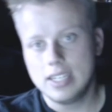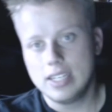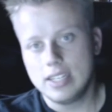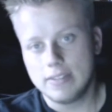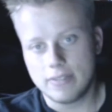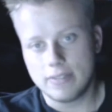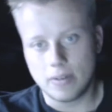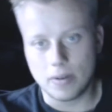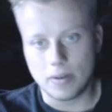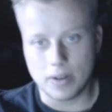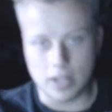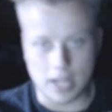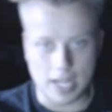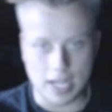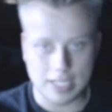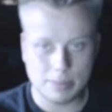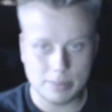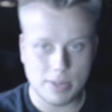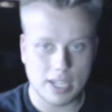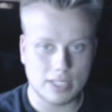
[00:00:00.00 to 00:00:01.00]
For
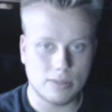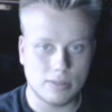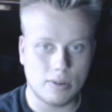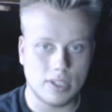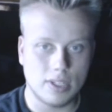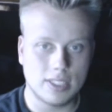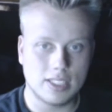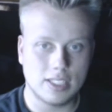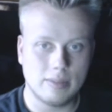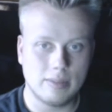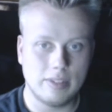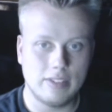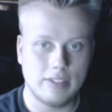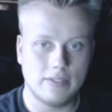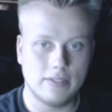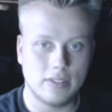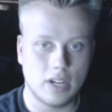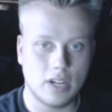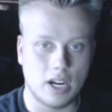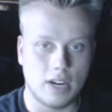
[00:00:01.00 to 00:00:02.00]
Xbox One, it's going to be
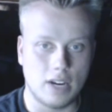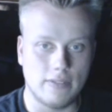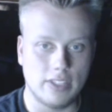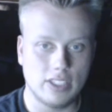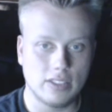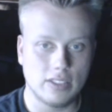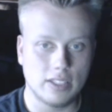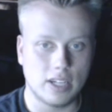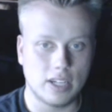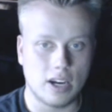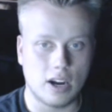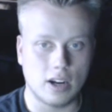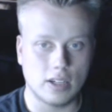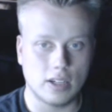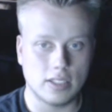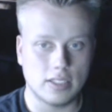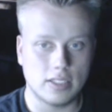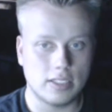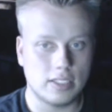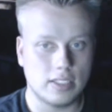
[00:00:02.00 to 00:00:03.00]
Vigilant
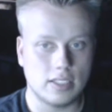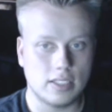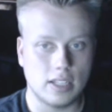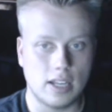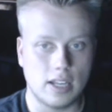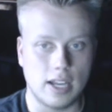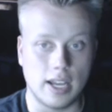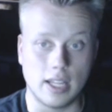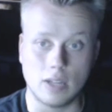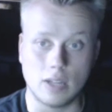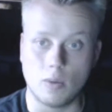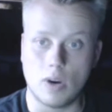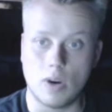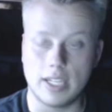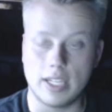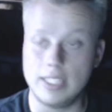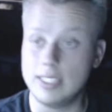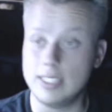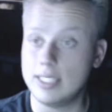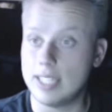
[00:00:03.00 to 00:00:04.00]
Hearts and The
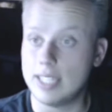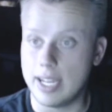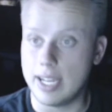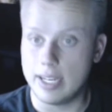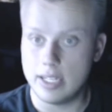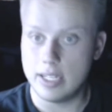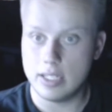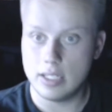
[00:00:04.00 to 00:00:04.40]
Walking Dead